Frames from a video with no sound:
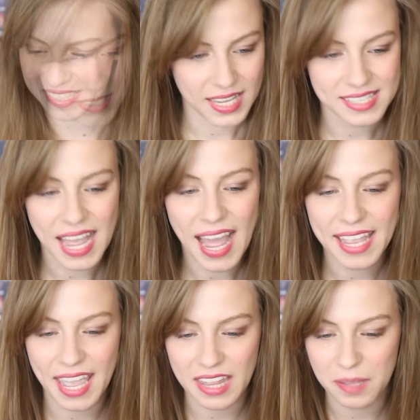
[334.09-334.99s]
It says, "Hi
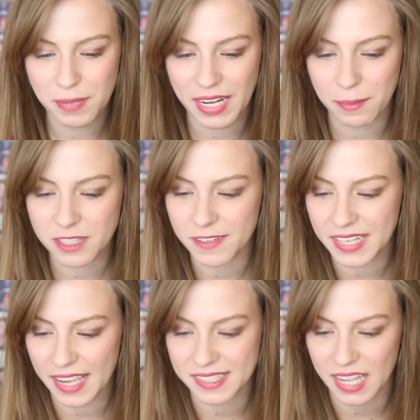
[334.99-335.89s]
Kayla, my name is
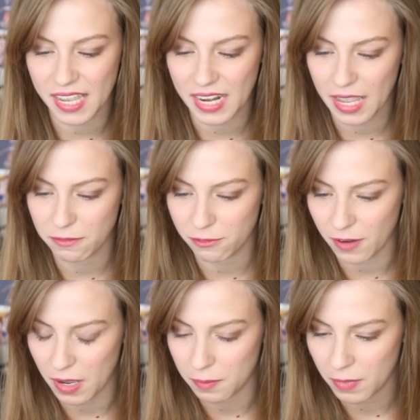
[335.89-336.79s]
Vanessa and I'm
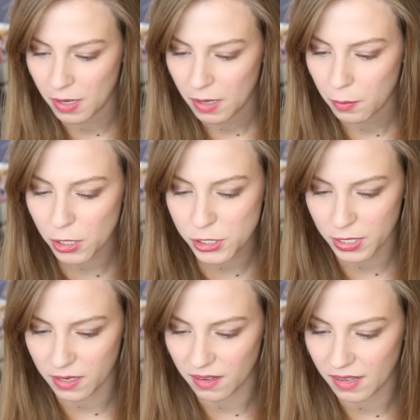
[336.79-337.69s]
from
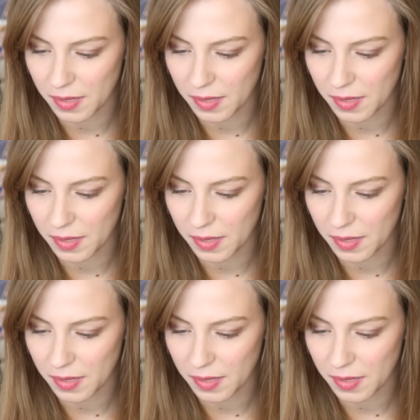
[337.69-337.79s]
Portugal.